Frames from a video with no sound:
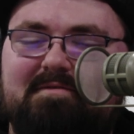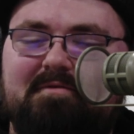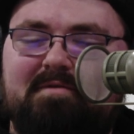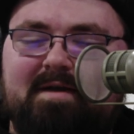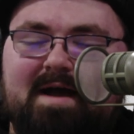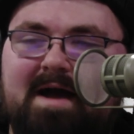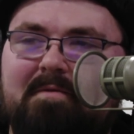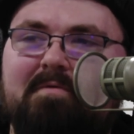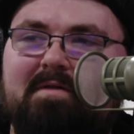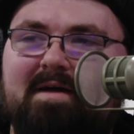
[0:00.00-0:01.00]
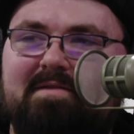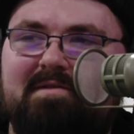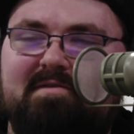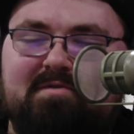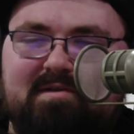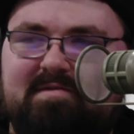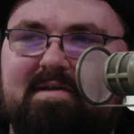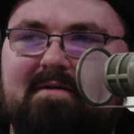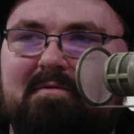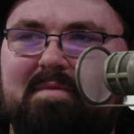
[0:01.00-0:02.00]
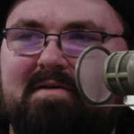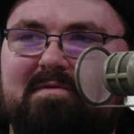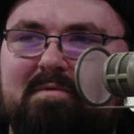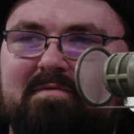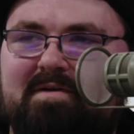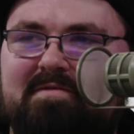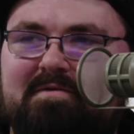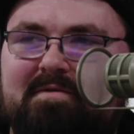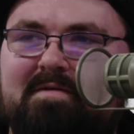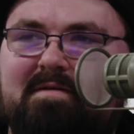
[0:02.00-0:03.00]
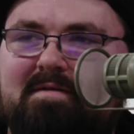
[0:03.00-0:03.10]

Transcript: You're like, I really like this. This is how I'm going to be as a professor.